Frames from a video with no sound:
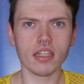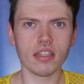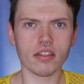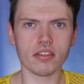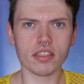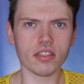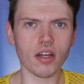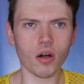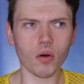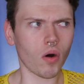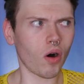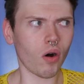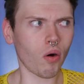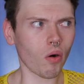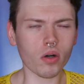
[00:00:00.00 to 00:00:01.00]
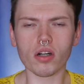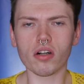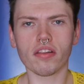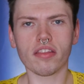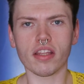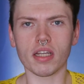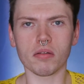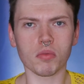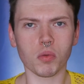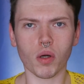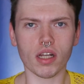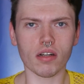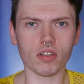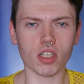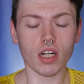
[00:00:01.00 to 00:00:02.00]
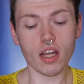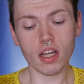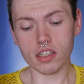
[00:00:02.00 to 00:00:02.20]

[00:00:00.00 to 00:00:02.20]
There's no horror themed, whatever.